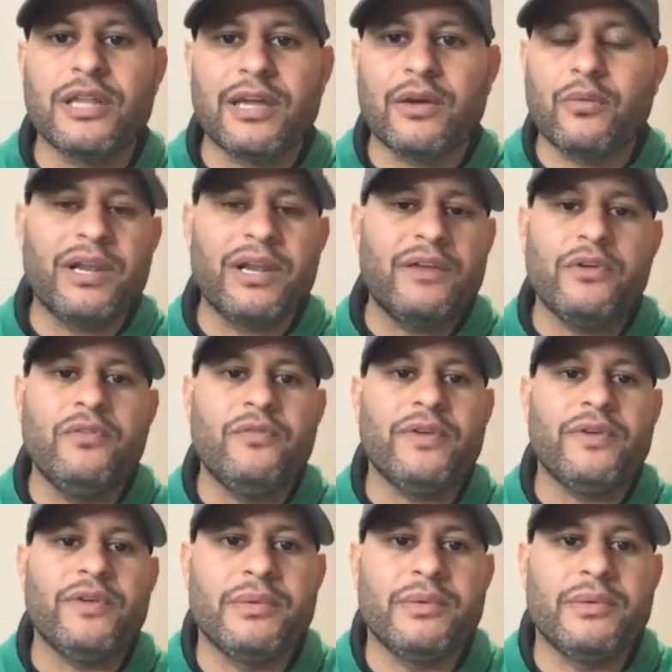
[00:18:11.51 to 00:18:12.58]
Like, what have you
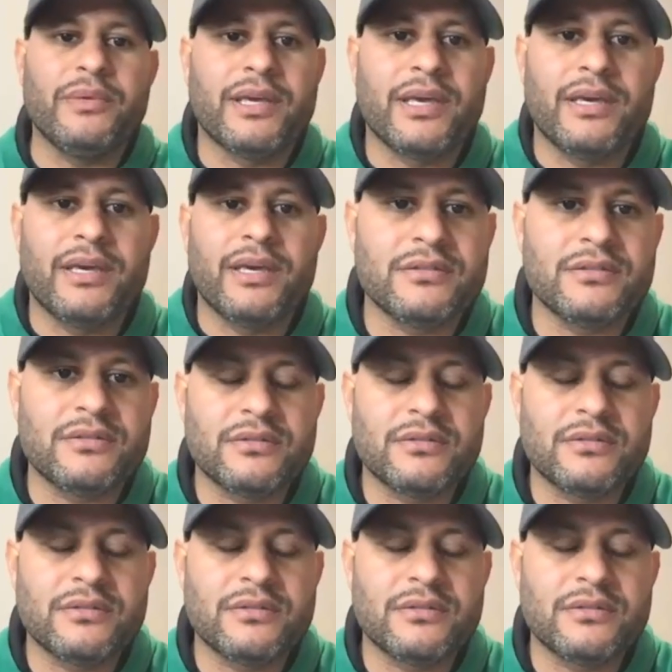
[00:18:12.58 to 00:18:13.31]
found to be the case?